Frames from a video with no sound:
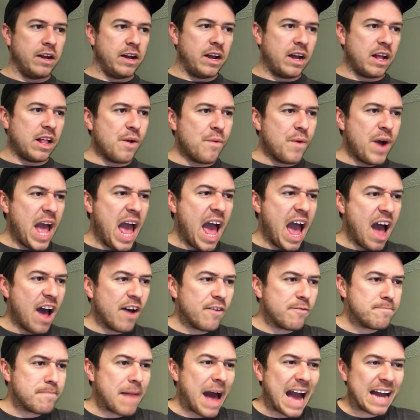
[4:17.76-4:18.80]
And then we
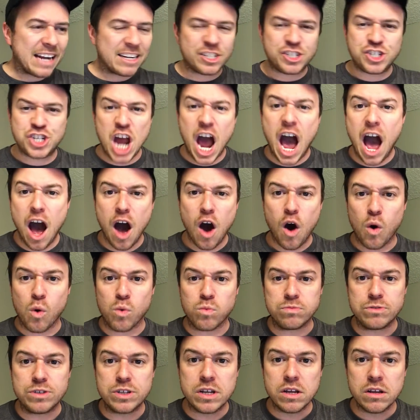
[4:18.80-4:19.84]
have Mike
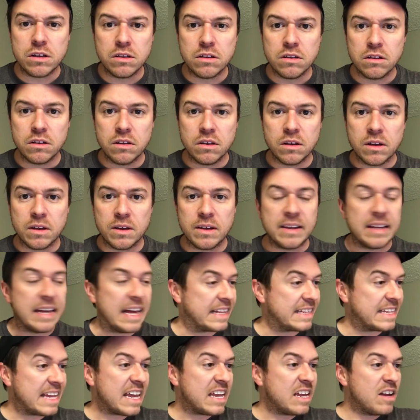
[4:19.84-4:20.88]
Jones.
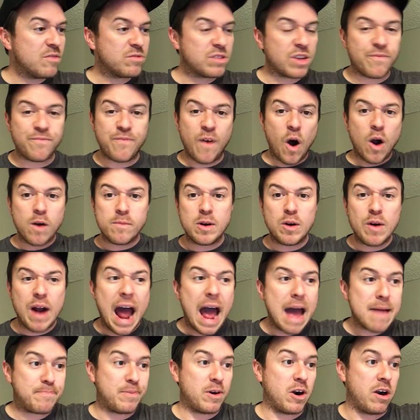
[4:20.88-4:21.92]
I think he was a former
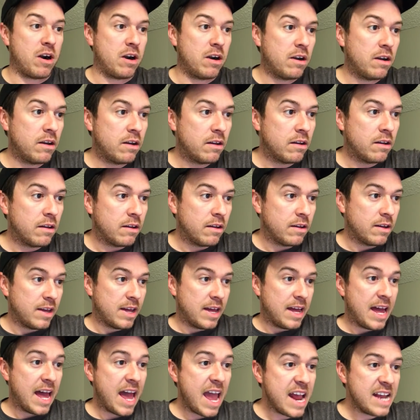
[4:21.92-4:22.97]
rapper.
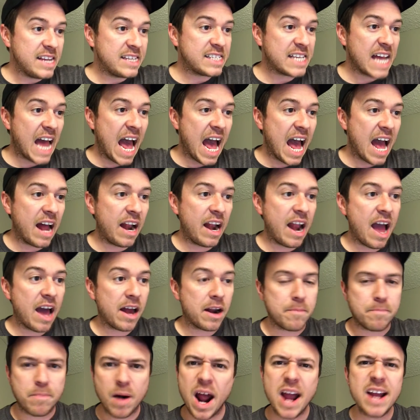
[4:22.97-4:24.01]
He signed
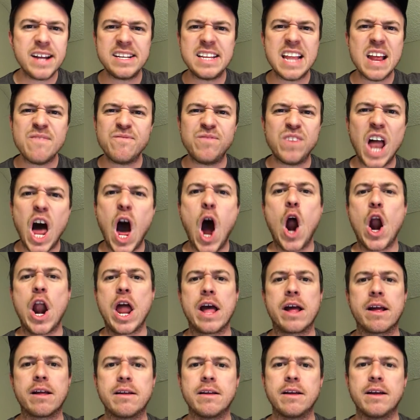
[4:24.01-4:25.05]
out of Bradenton,
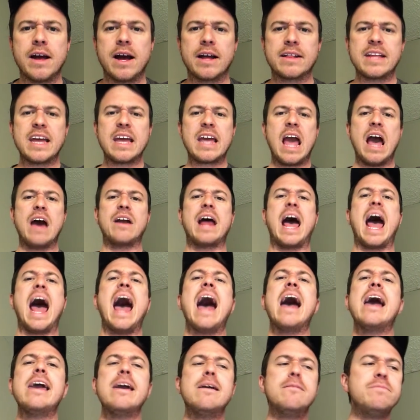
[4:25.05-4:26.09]
Florida. I think out of
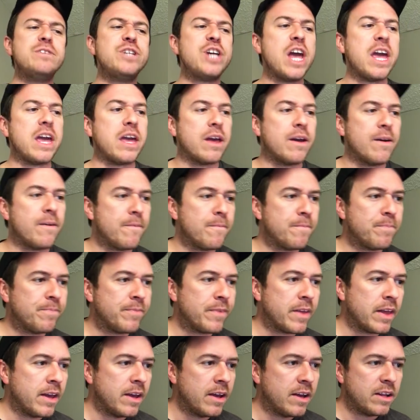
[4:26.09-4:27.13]
IMG.
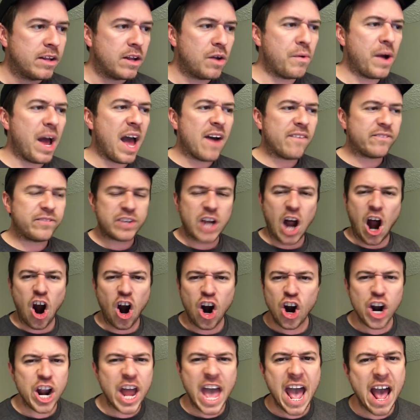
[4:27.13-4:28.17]
Then we have
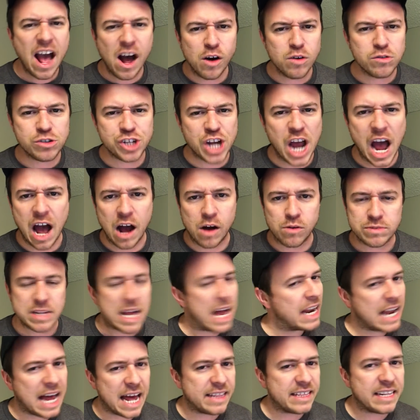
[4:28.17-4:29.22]
Darnell Jones.
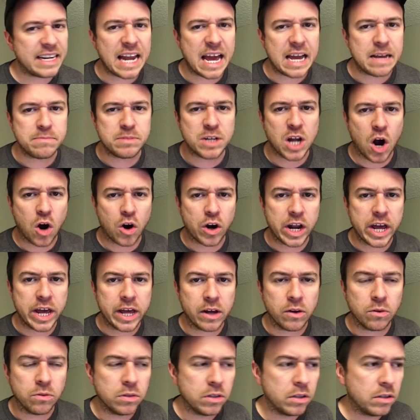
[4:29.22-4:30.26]
I like the name
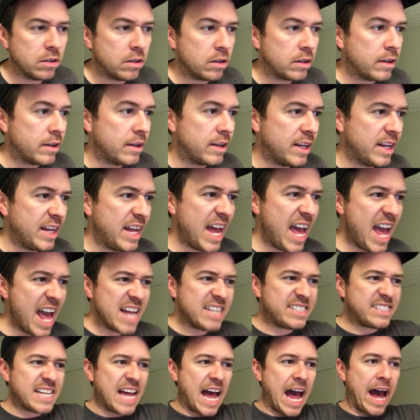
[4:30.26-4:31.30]
Darnell.
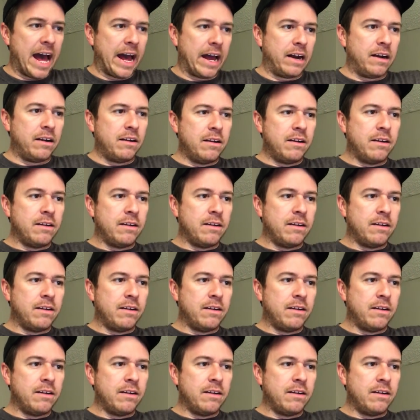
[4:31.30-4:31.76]
He signed.